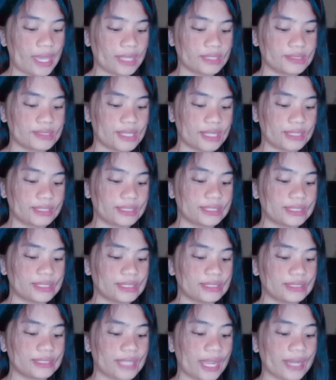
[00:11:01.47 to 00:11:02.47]
he
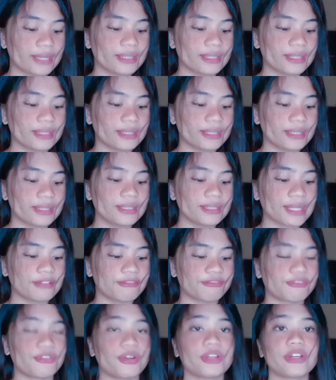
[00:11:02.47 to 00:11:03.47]
alighted again in
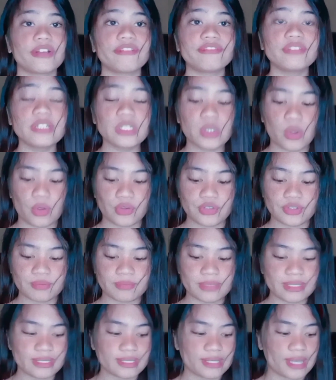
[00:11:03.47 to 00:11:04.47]
front of the goldsmith
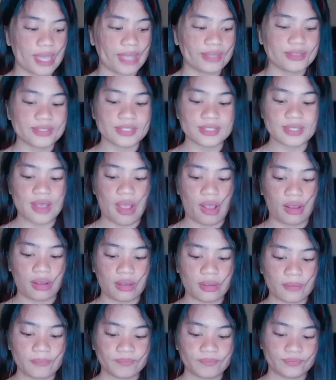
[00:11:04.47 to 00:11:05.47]
and sang.
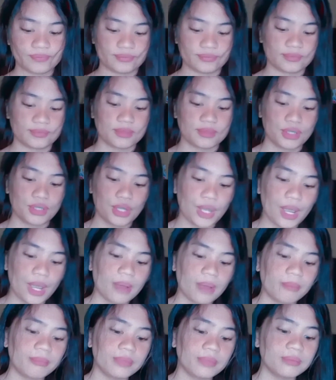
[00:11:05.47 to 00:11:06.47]

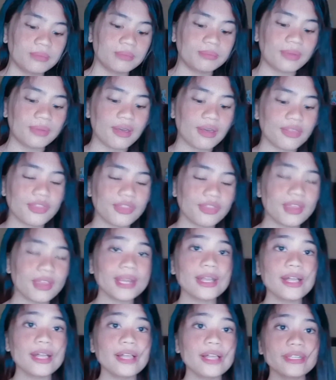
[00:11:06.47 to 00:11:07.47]
"My mother
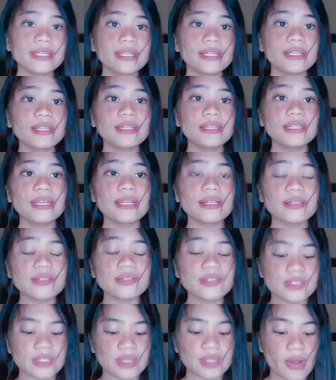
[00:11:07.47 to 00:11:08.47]
killed her little
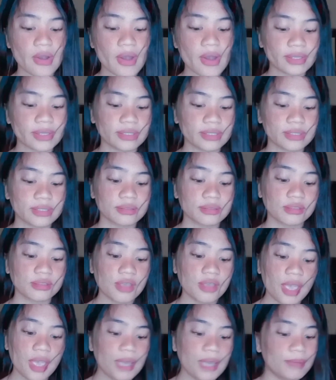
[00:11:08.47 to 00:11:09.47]
son.
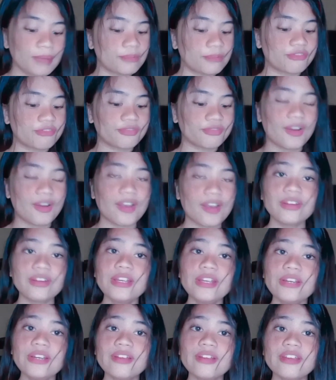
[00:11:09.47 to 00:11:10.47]
My father
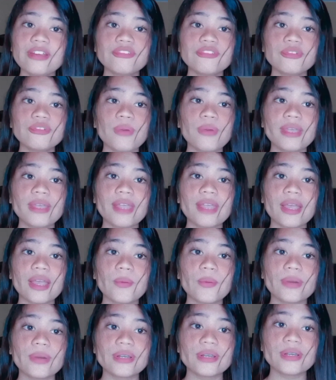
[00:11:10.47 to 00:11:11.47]
grieved when I
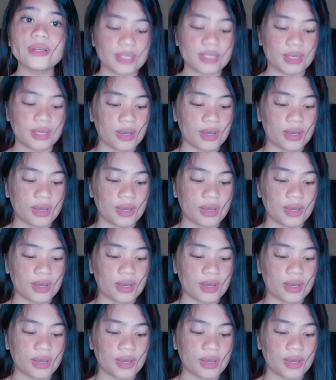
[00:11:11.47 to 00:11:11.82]
was gone.